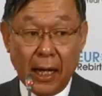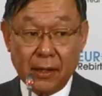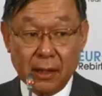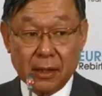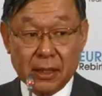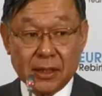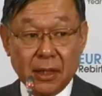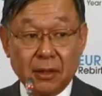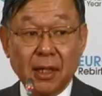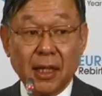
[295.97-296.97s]
I think
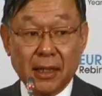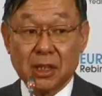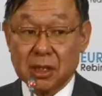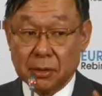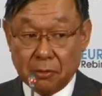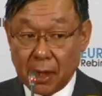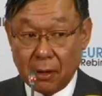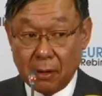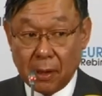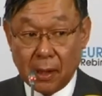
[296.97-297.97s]
decentralization is
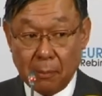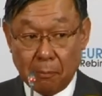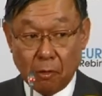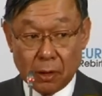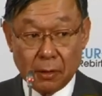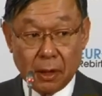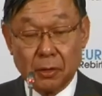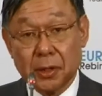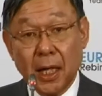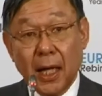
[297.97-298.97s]
very, very important
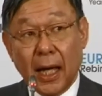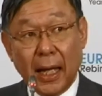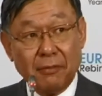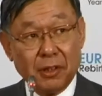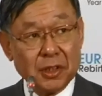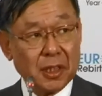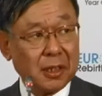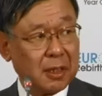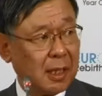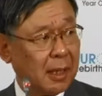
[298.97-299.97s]
because I
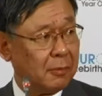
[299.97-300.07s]
visited,